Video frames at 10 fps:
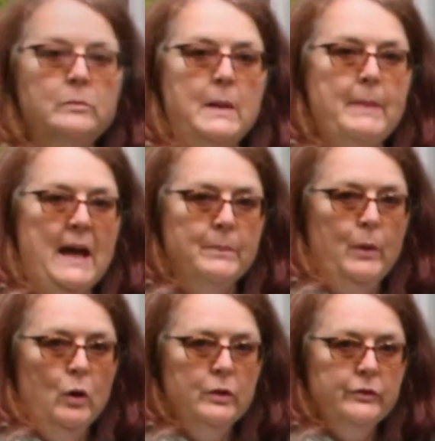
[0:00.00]
are my back
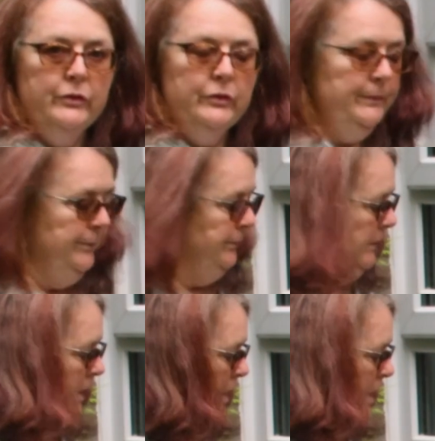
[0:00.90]
pots.
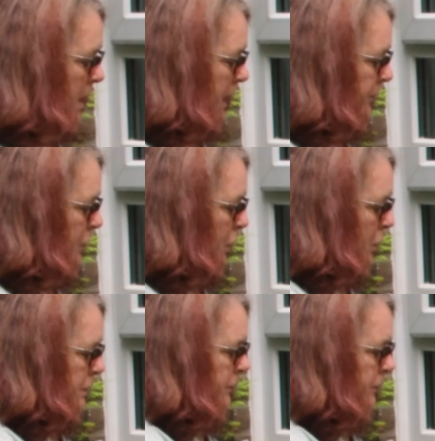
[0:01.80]
I've got